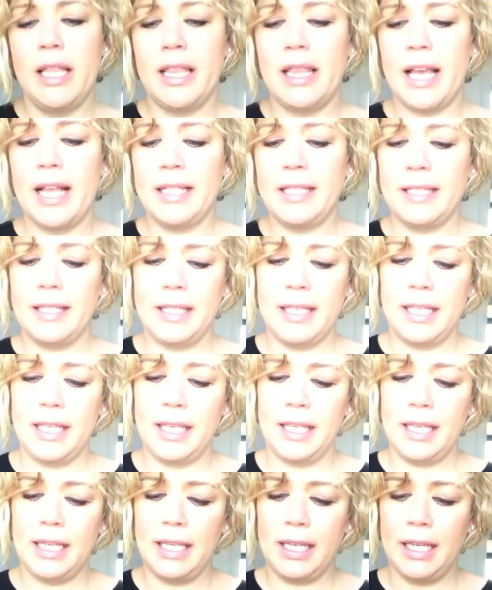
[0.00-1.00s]
that's
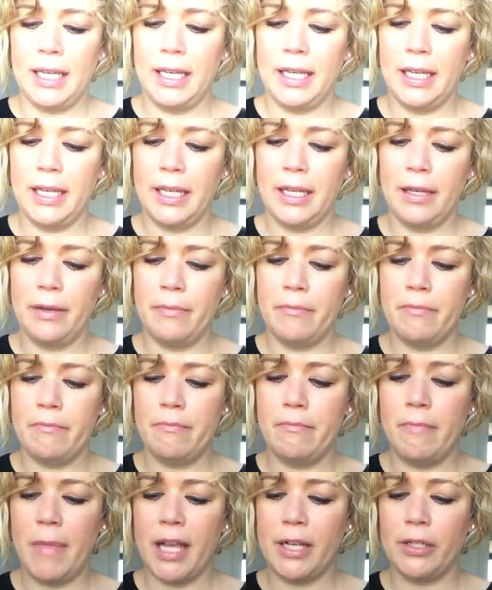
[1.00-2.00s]
the
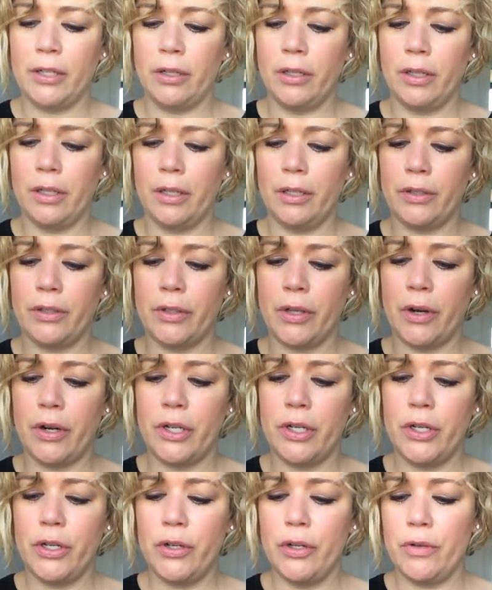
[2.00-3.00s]
metal, uh,
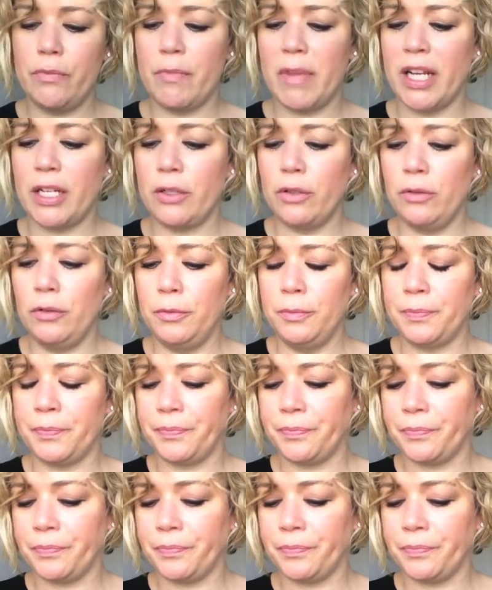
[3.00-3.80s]
sorry, nude metal.